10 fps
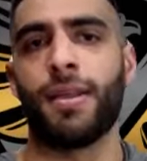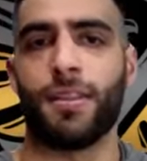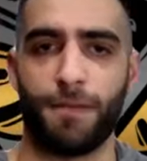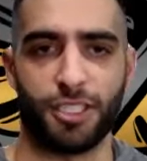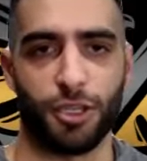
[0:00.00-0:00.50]

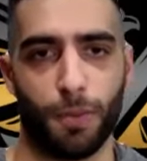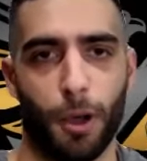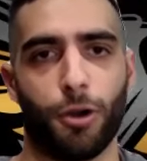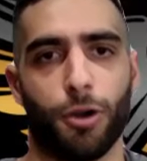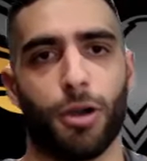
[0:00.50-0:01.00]
the
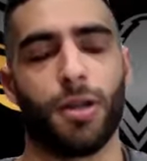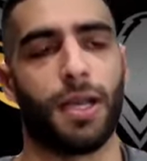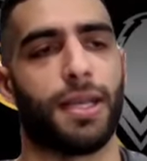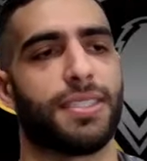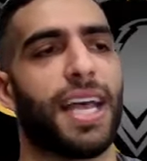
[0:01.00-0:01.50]
Visiomotor
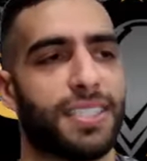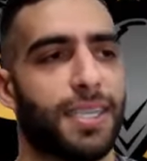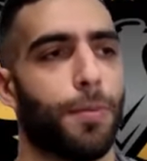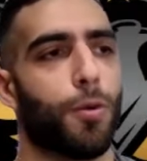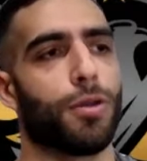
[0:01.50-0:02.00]
uh,
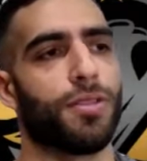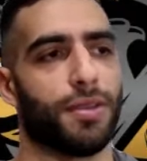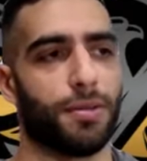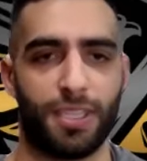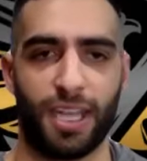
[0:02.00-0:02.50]
testing board,
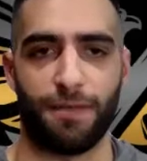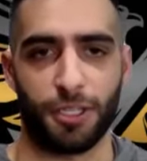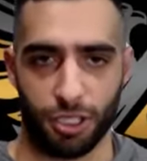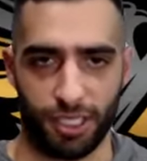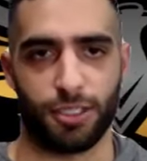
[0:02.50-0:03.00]
the
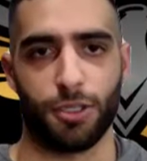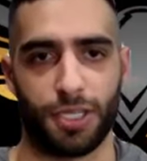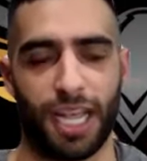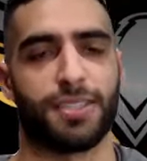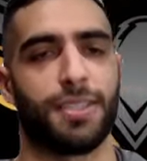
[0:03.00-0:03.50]
Dynavision D2
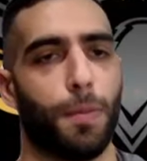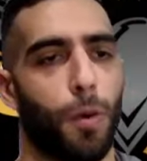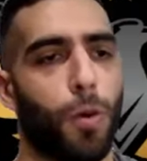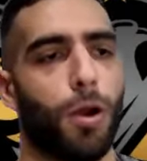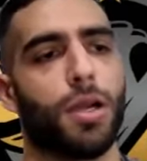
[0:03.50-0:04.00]
testing
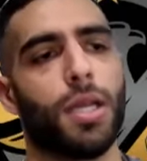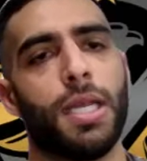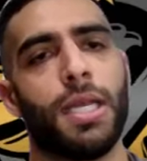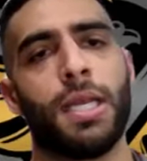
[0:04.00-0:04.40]
board,